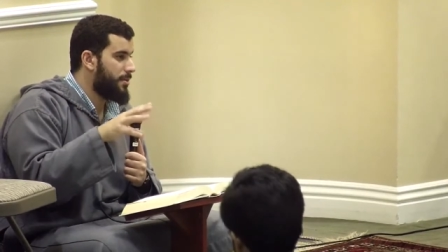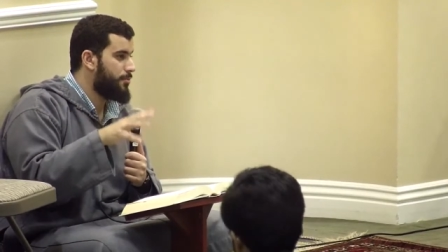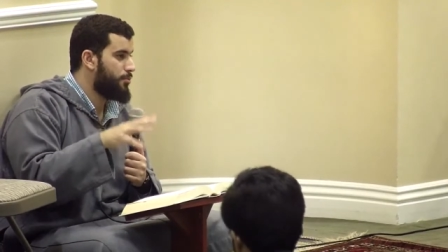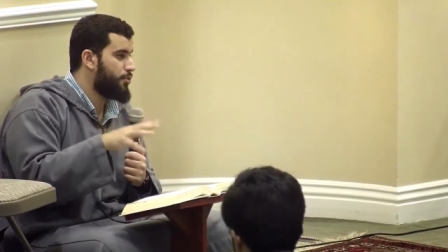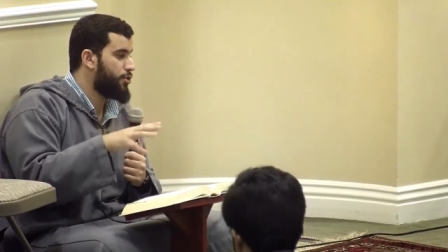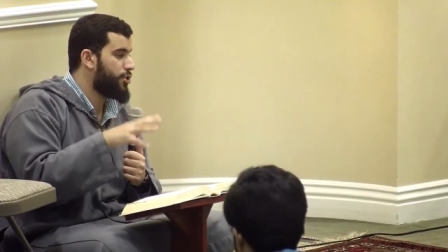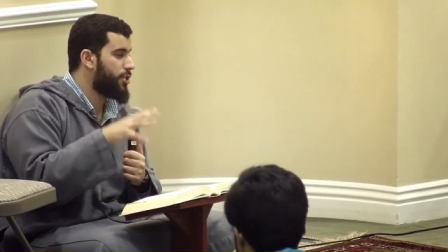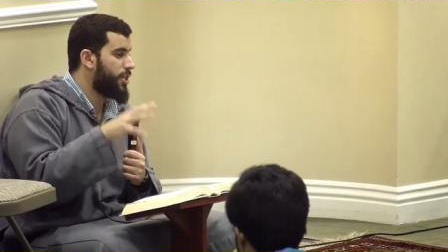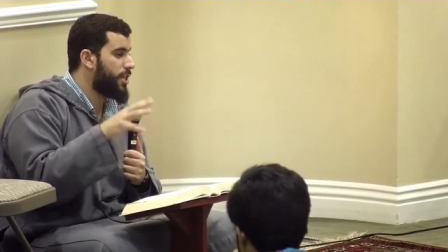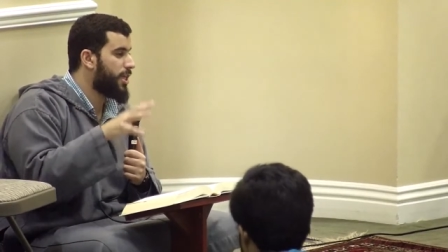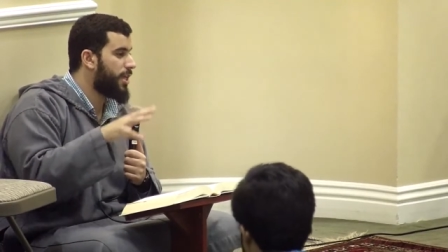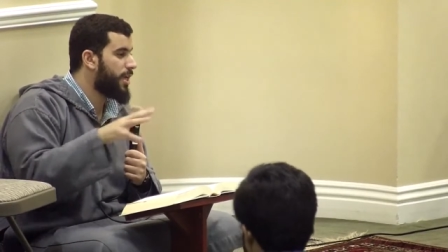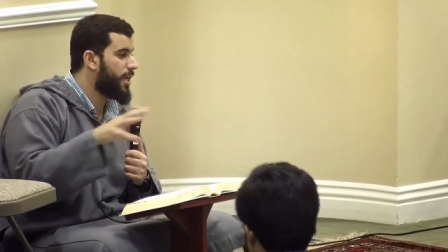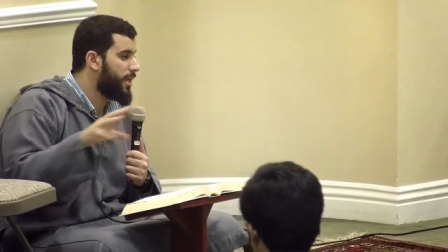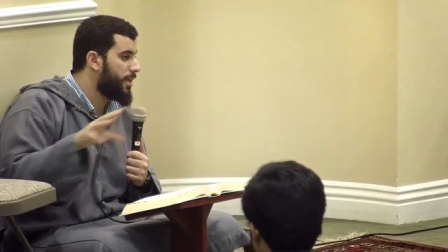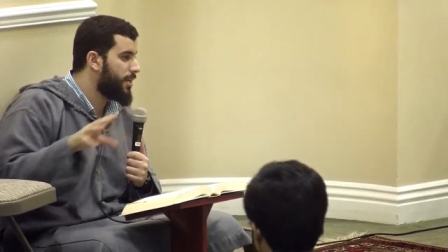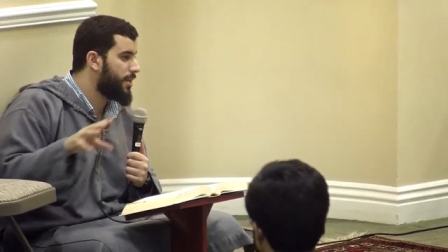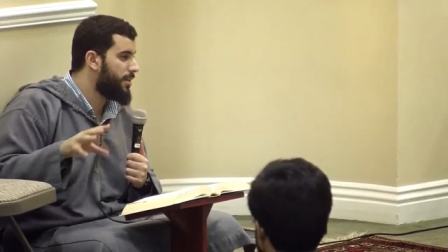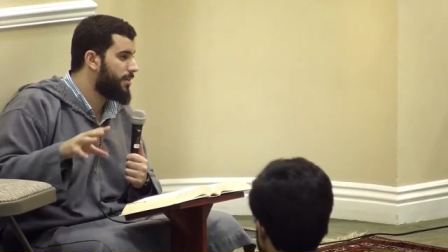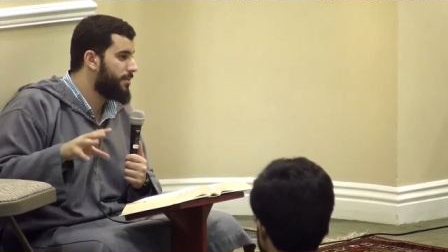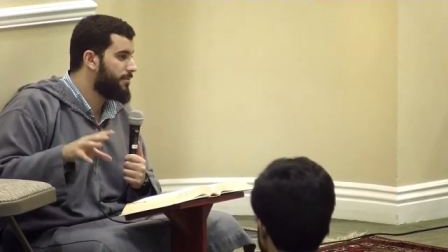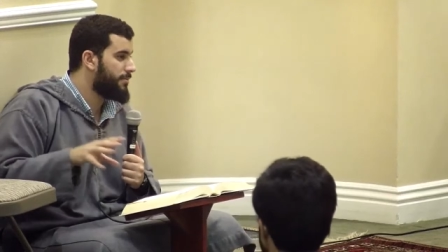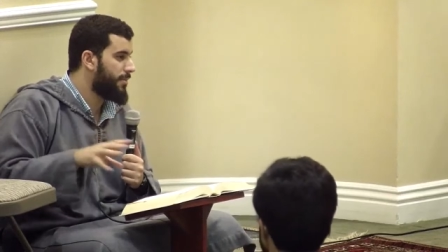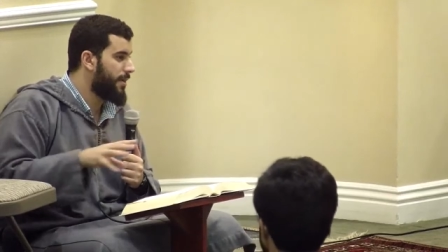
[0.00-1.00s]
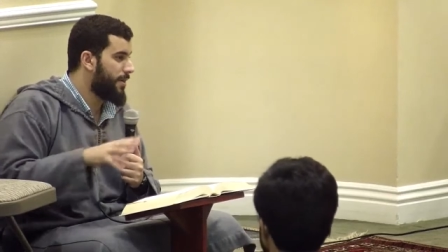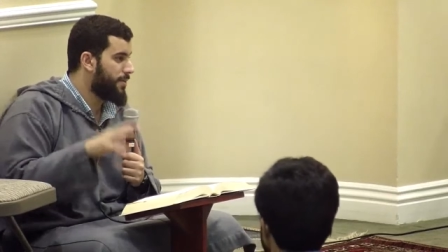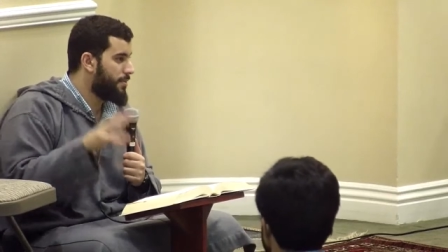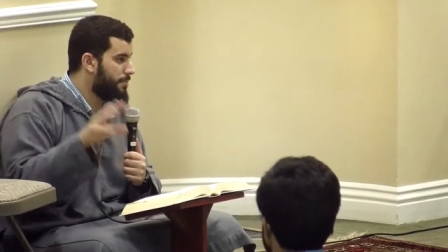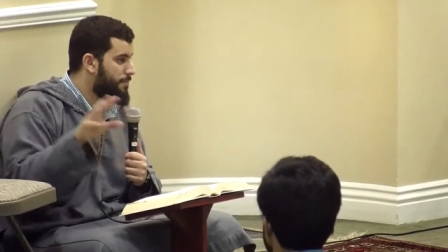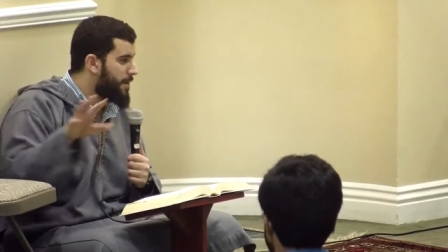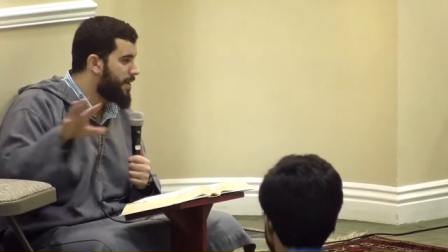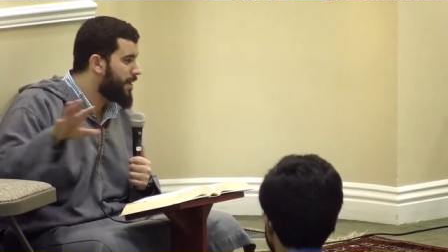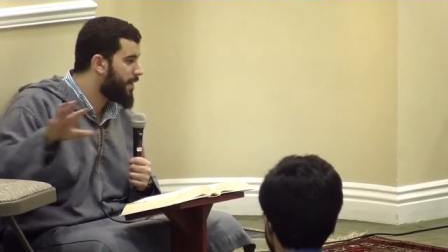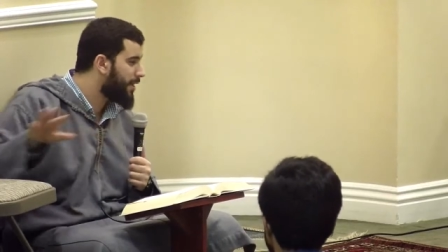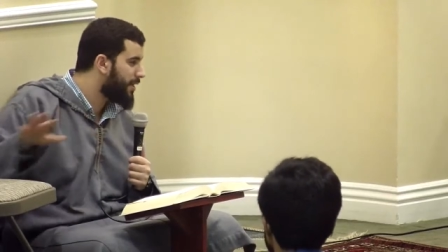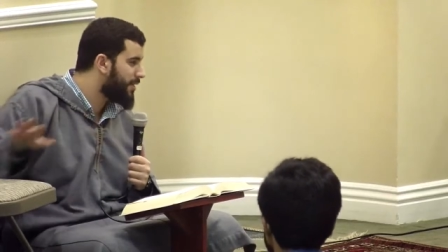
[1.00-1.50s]
mushrikeen, by the
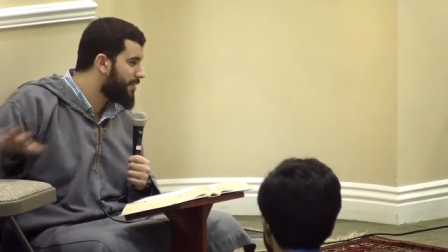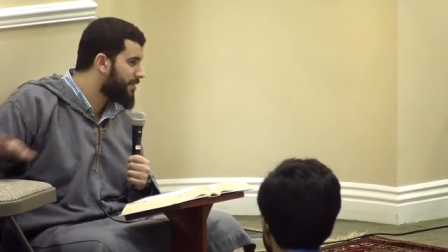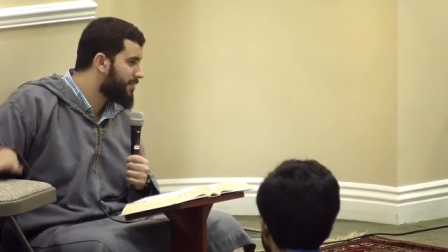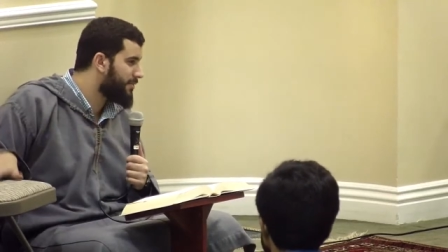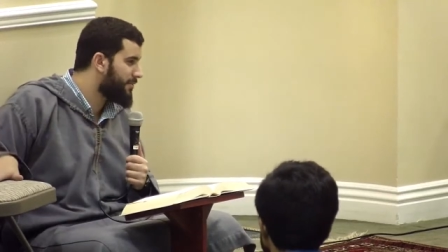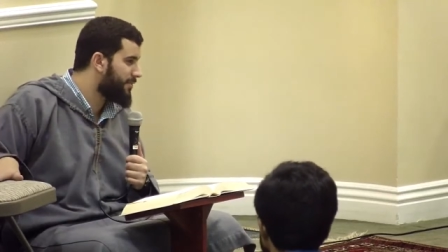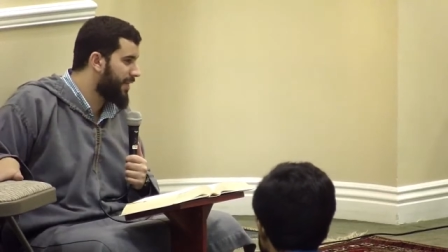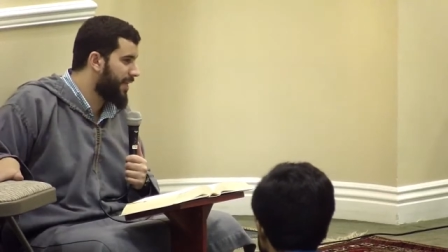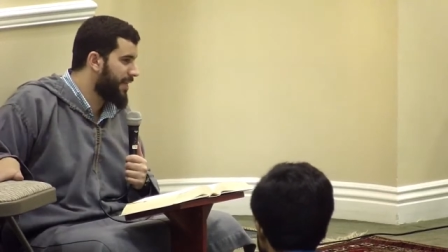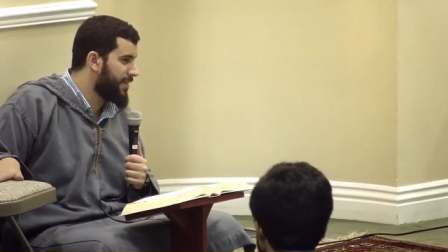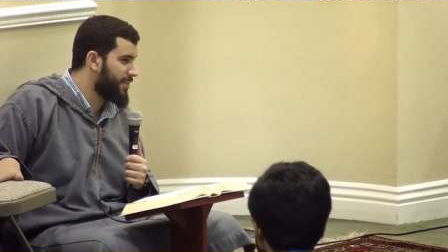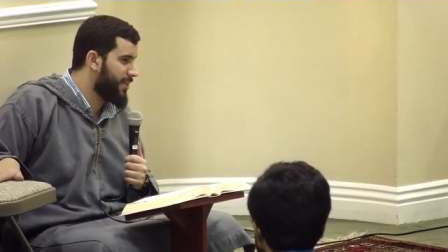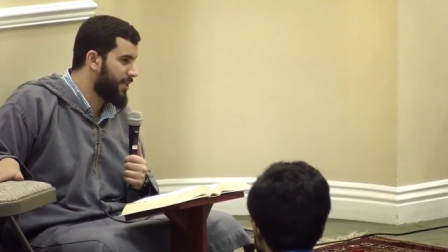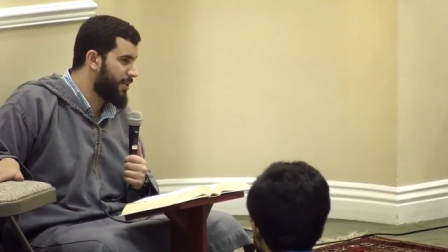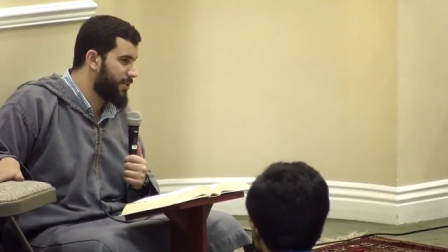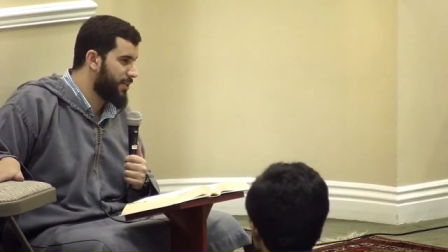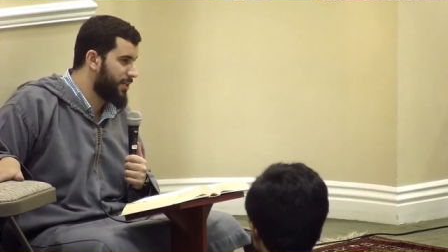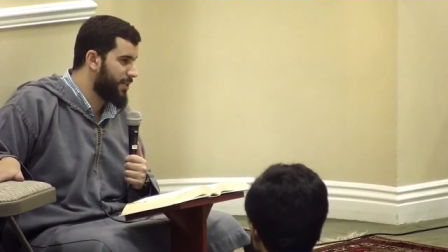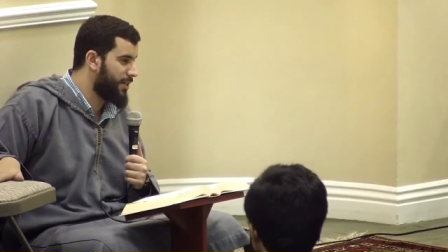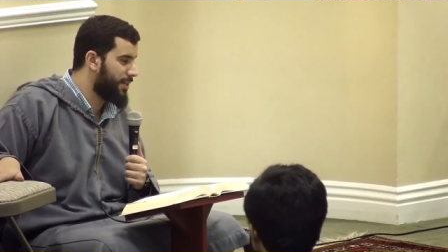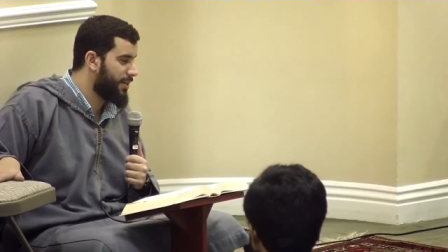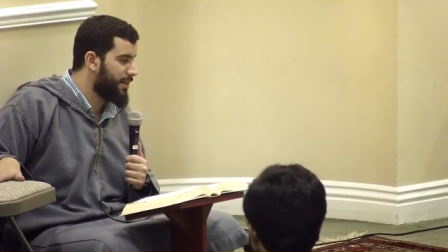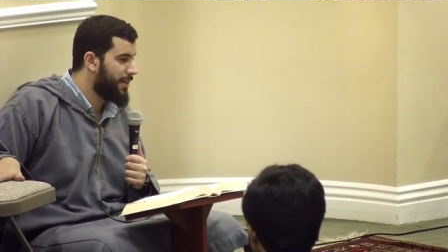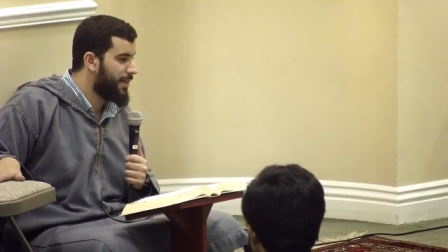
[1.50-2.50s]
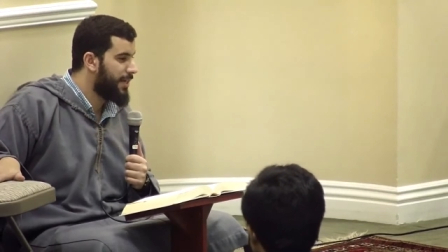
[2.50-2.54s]
pagan civilization.